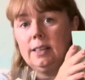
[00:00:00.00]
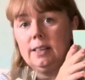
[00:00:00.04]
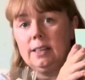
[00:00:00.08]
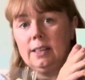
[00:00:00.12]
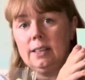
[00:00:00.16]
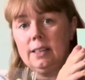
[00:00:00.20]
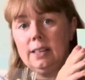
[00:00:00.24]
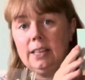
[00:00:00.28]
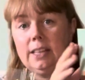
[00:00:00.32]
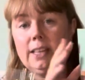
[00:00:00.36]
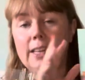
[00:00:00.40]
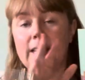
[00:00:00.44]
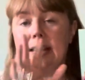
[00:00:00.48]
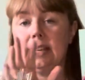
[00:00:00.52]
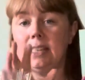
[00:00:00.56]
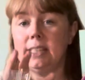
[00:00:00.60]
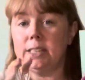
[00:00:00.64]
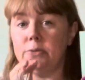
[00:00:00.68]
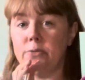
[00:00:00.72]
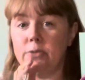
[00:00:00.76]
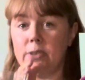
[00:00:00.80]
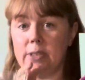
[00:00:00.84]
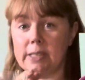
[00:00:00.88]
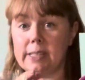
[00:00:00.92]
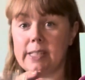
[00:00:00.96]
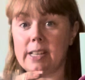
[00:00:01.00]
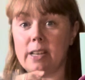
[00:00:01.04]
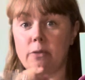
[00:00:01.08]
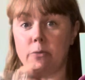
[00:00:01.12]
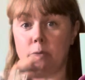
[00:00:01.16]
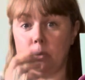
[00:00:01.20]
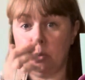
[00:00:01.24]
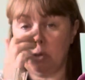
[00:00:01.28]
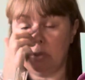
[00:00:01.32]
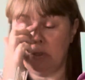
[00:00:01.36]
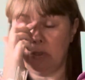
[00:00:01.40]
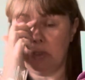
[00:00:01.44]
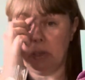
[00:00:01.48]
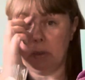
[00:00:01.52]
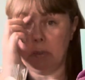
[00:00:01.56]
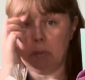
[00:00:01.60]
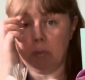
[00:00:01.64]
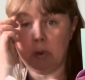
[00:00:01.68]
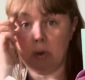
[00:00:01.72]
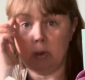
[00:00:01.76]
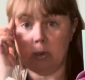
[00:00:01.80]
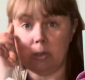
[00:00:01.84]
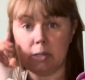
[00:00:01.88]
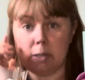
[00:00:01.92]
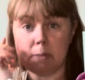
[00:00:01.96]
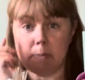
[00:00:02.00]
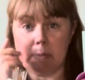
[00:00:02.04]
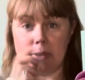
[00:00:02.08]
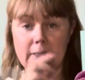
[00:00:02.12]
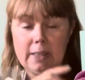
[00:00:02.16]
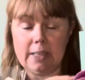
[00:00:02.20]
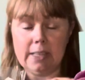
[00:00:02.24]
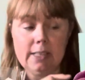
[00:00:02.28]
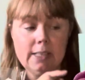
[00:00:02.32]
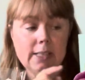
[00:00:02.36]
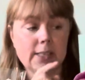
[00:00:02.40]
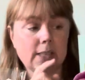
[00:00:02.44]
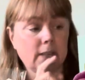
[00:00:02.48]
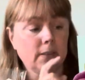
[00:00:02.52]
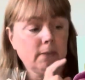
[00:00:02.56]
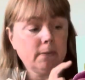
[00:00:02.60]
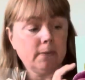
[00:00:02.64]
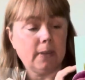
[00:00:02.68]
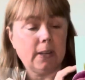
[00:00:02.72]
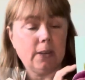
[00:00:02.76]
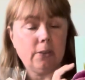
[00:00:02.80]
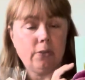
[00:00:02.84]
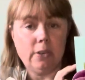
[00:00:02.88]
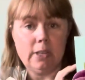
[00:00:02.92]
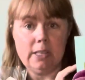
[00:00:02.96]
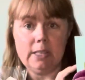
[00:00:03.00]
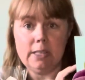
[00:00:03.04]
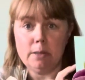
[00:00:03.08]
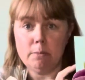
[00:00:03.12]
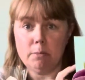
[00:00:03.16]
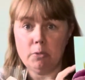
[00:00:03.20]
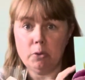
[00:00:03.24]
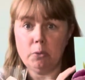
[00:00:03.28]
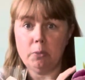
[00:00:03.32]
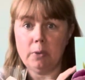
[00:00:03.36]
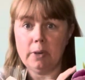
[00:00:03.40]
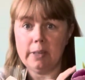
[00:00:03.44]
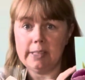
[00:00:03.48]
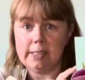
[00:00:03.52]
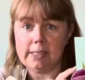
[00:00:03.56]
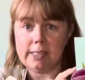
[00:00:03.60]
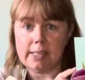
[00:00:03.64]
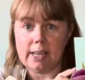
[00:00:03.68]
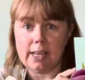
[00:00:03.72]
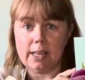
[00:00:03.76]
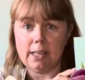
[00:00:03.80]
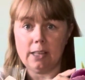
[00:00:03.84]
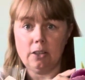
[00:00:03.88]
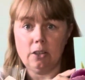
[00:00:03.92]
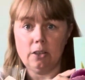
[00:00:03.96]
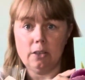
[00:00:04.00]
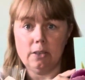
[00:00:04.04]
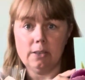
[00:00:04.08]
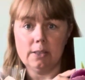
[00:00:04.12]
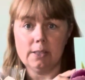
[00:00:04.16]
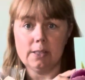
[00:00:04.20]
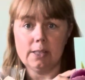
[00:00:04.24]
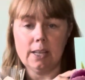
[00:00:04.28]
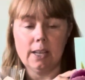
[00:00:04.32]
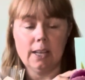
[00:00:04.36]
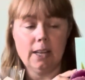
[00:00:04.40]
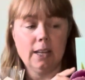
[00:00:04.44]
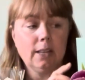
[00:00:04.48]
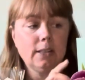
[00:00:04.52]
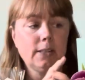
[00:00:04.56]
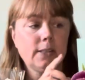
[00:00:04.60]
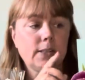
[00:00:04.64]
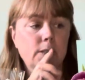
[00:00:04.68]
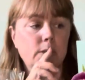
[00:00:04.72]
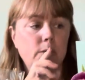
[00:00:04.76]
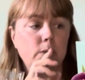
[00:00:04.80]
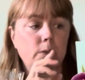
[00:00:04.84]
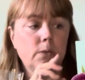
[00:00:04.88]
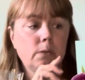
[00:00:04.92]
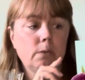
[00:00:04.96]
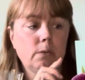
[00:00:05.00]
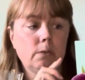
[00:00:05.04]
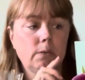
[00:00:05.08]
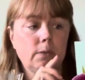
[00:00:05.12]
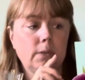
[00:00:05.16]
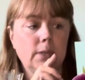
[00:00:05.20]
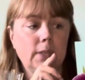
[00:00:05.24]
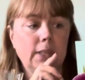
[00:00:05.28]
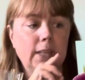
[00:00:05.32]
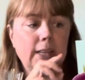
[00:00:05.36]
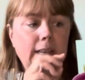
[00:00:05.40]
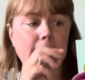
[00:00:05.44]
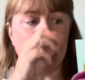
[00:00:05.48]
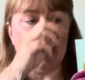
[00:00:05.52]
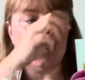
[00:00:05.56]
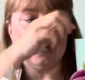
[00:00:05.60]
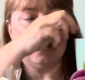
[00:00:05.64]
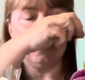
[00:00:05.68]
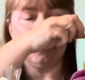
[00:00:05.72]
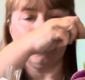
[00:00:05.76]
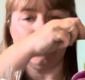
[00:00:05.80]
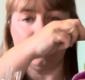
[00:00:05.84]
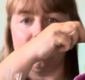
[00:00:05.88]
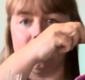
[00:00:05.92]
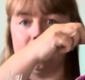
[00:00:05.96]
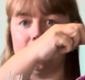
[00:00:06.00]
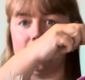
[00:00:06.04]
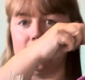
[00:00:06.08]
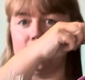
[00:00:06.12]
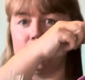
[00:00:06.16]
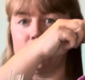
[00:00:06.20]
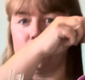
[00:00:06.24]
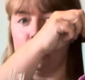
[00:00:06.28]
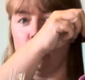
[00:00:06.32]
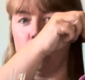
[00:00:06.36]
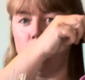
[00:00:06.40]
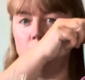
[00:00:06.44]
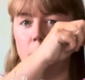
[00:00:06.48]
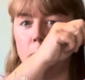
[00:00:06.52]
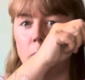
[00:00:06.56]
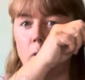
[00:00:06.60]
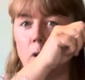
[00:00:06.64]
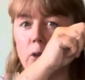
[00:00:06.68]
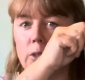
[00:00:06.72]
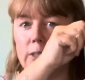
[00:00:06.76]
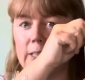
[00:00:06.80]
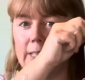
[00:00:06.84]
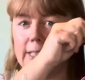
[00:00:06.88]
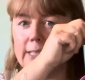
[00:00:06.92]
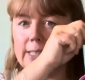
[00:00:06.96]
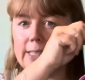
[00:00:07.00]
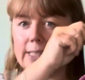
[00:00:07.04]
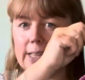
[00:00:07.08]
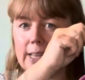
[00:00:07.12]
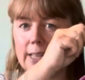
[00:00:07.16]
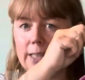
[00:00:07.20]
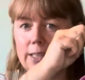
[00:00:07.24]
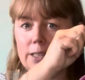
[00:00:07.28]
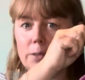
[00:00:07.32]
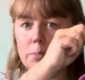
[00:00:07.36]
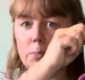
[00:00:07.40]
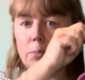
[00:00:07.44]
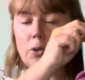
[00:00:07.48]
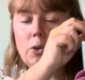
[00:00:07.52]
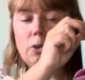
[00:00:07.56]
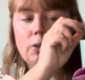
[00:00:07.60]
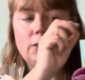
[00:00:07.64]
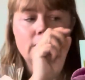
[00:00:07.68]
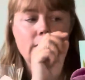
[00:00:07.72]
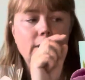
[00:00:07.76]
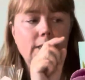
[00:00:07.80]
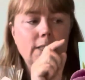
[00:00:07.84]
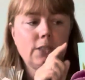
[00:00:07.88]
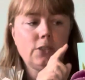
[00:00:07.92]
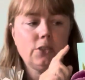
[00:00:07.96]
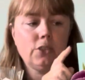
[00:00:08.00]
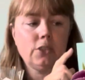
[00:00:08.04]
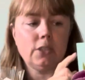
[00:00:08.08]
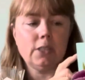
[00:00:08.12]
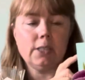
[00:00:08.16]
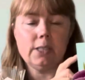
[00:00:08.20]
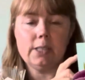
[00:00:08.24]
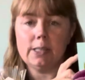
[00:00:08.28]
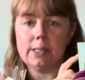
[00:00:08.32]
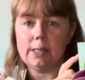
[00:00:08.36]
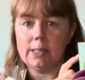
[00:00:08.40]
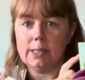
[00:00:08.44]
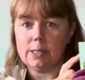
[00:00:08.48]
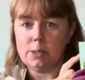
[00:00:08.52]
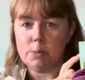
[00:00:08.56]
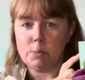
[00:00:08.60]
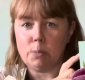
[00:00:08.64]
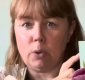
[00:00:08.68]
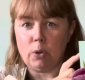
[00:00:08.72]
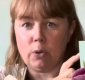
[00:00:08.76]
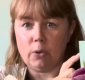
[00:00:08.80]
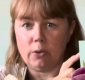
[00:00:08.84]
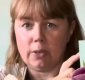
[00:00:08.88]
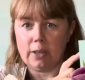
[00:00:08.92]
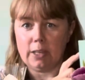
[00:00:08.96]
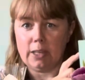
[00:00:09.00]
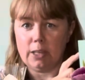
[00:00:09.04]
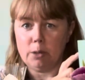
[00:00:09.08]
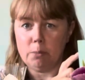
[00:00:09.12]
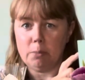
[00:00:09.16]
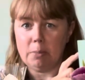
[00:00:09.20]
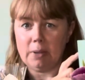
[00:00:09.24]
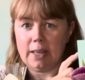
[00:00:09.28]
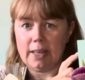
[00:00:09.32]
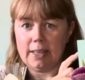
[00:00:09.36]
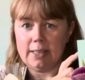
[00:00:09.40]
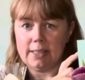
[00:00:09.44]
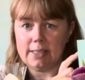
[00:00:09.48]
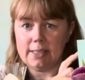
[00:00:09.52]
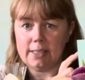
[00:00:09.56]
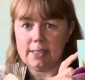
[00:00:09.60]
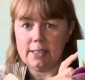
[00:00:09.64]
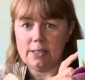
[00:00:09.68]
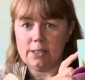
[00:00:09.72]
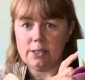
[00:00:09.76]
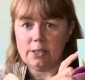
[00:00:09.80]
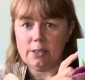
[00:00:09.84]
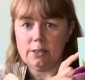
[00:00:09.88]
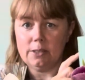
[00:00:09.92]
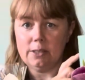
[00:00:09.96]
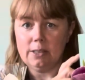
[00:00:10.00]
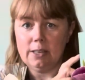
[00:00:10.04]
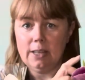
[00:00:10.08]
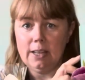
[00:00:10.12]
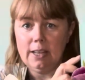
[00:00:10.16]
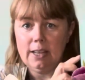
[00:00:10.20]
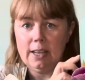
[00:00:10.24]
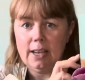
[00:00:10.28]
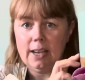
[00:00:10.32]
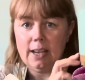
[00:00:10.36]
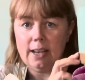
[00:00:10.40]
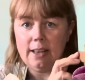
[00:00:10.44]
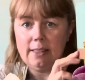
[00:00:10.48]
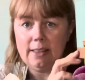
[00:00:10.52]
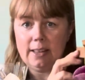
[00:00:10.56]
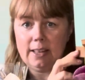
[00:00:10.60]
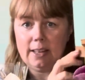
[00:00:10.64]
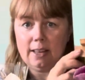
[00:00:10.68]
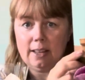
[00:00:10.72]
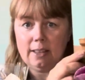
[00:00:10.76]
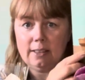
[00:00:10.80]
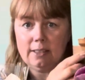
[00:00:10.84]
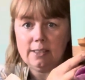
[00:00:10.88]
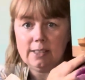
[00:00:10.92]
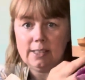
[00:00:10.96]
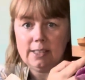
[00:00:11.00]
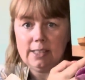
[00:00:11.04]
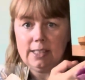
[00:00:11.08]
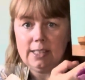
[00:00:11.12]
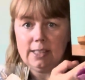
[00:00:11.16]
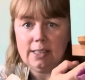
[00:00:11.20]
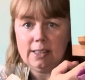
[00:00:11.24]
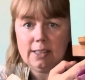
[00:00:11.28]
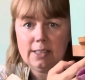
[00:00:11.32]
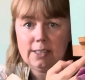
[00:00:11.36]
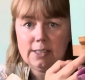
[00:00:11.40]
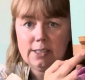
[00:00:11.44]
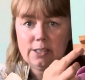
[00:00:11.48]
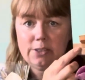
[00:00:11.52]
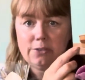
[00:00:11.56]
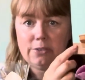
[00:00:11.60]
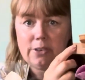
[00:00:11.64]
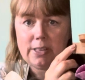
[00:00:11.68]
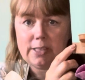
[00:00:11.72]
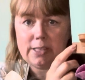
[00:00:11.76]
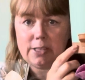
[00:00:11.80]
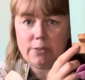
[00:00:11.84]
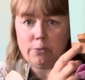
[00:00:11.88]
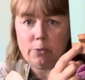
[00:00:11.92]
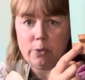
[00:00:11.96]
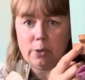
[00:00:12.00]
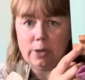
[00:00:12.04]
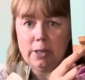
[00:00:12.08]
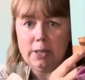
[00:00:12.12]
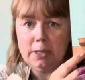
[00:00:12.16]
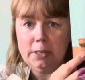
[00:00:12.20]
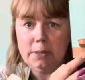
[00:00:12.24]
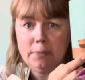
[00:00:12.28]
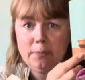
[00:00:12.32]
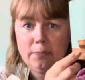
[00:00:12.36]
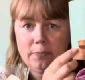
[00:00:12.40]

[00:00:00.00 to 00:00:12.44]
you get different self-watering pots, but these are very reasonable ones that I use. So you can't, there's not a pot inside a pot, it's just this pot that you plant into, and then underneath there's a reservoir